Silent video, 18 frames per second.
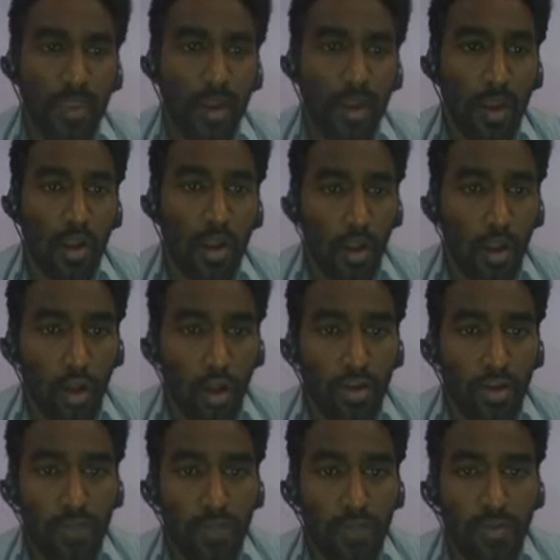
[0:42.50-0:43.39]
Long
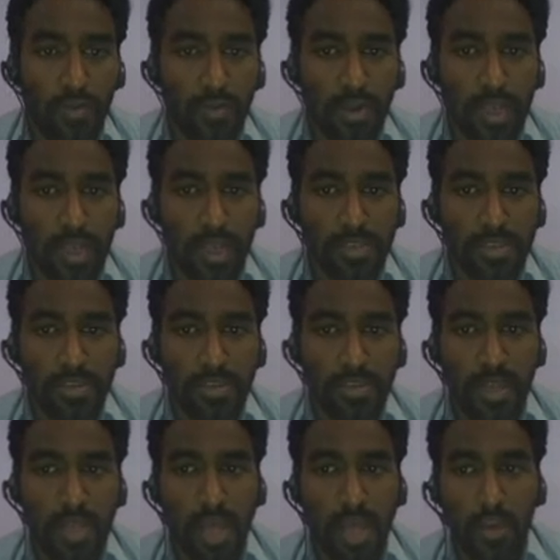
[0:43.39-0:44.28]
term forecasts
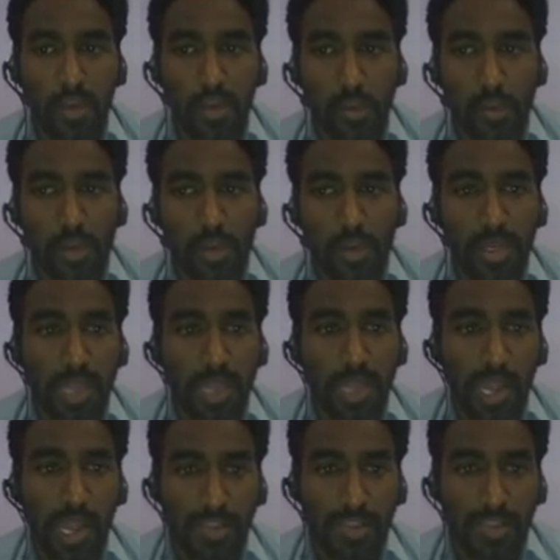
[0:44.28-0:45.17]
are usually
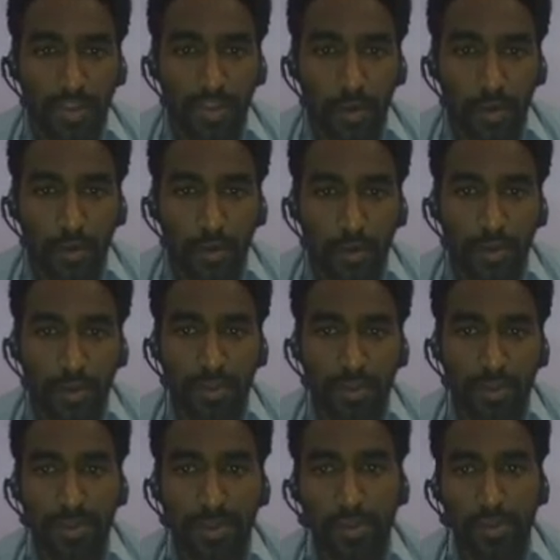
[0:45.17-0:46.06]
less accurate
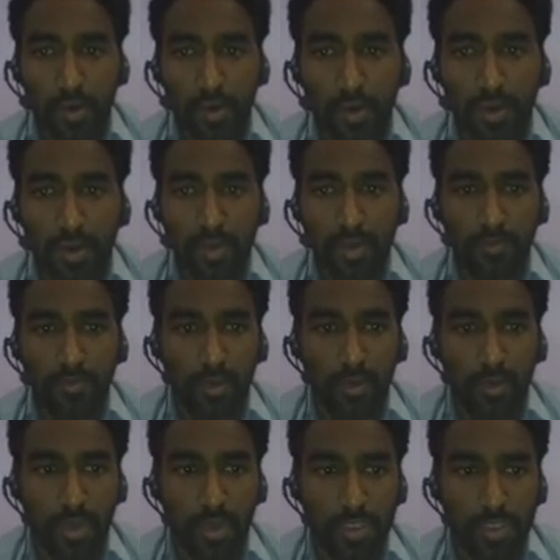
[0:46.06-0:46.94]
than the shorter term
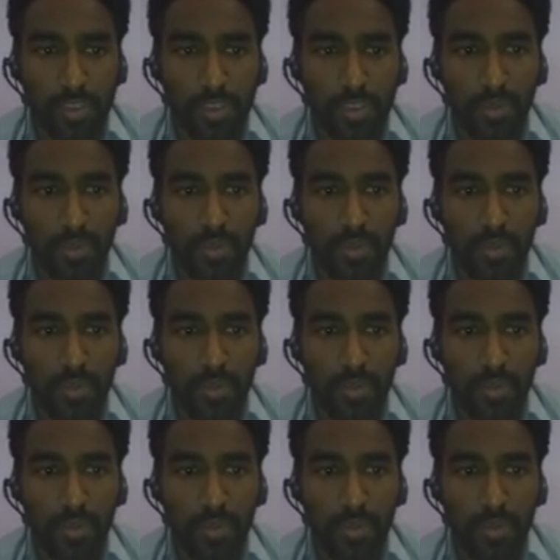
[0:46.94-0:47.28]
forecast.